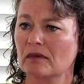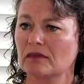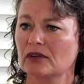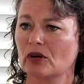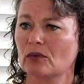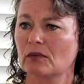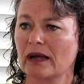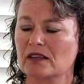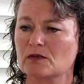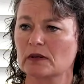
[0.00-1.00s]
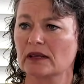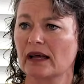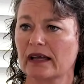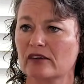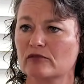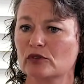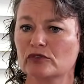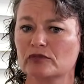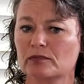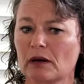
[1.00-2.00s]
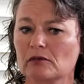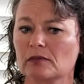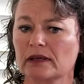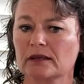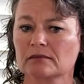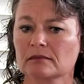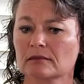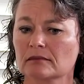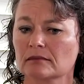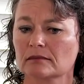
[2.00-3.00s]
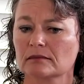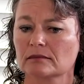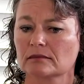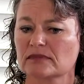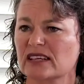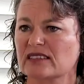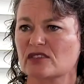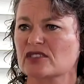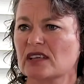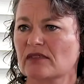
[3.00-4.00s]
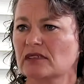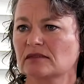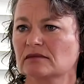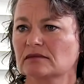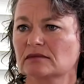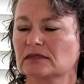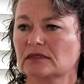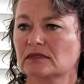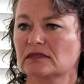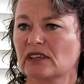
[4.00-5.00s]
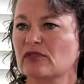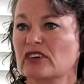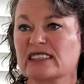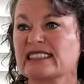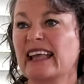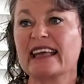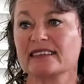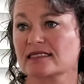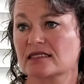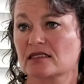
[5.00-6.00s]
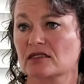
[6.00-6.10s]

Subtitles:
My husband and I have moved probably 6 or 7 different states.